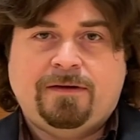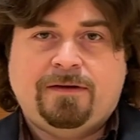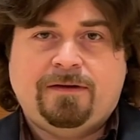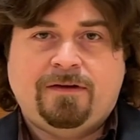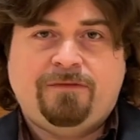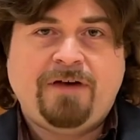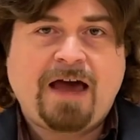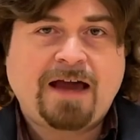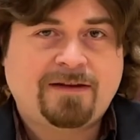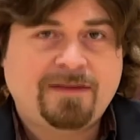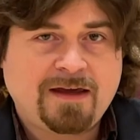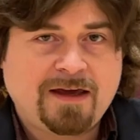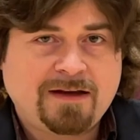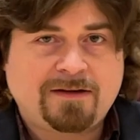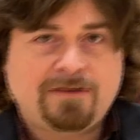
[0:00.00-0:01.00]
The fact
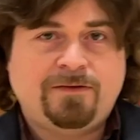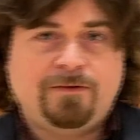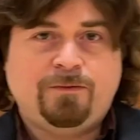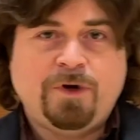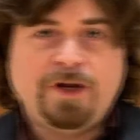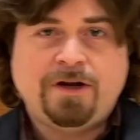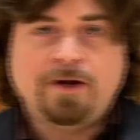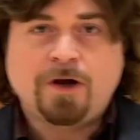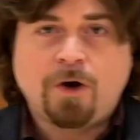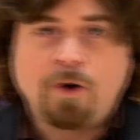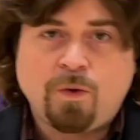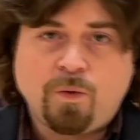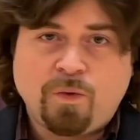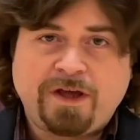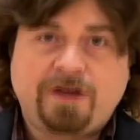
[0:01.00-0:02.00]
that we know
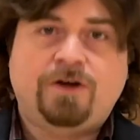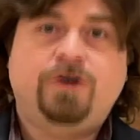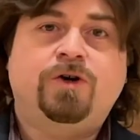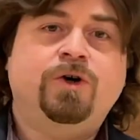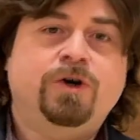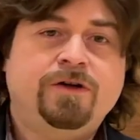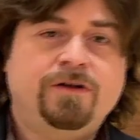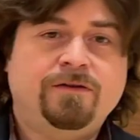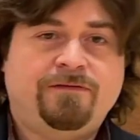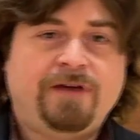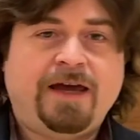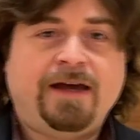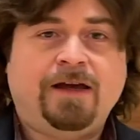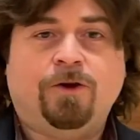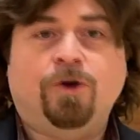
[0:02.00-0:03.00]
we could
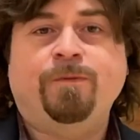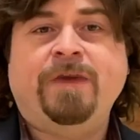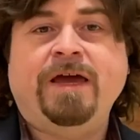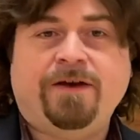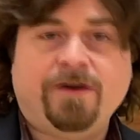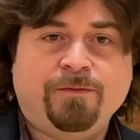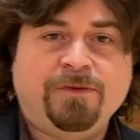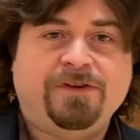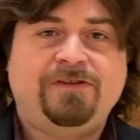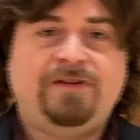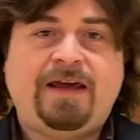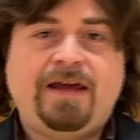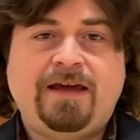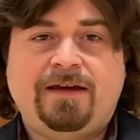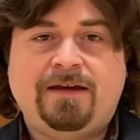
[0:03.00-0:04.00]
fail or make a
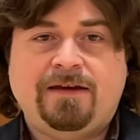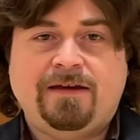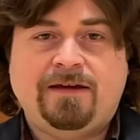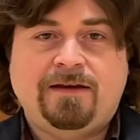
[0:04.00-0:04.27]
mistake